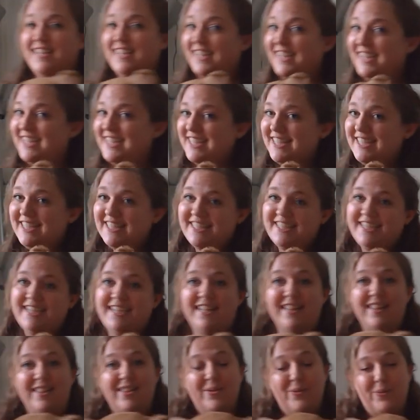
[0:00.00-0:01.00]
the east
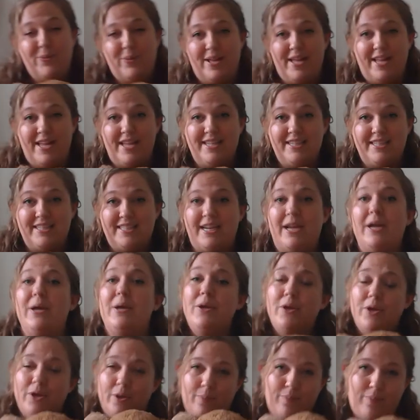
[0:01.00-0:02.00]
and the west.
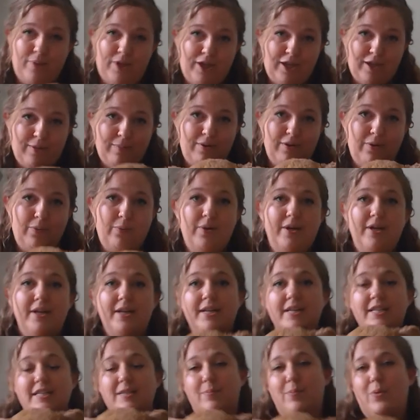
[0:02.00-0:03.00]
Baby
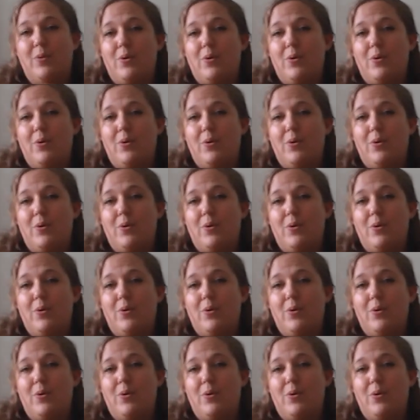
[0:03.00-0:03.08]
was